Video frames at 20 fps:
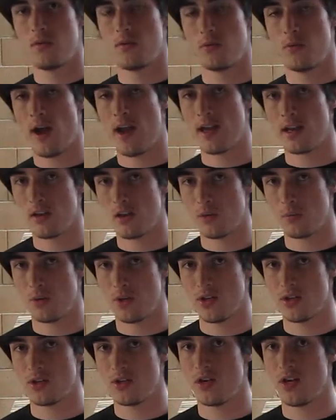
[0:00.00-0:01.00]
Regular
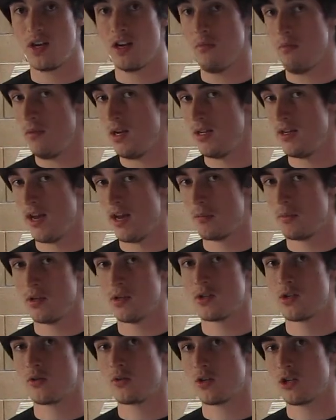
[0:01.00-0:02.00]
Blizzard, and a Midnight
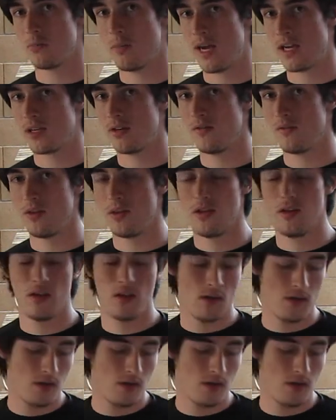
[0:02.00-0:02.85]
Blizzard, respectively.